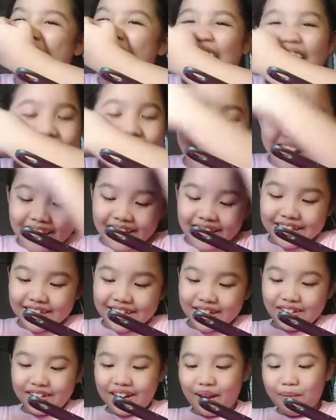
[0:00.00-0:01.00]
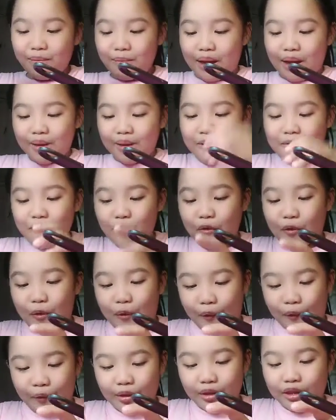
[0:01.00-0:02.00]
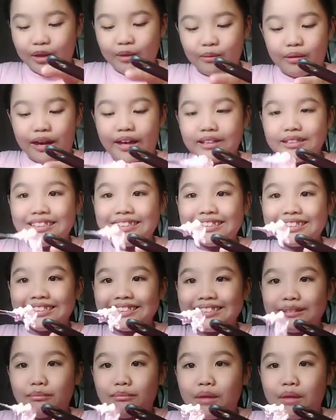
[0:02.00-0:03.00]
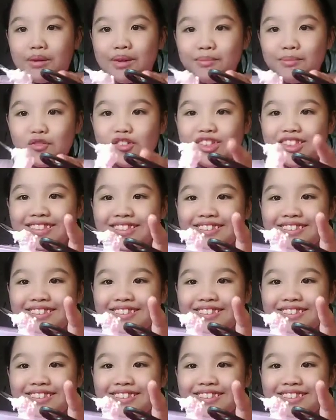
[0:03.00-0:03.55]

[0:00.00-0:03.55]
It looks like baby food. You want baby food?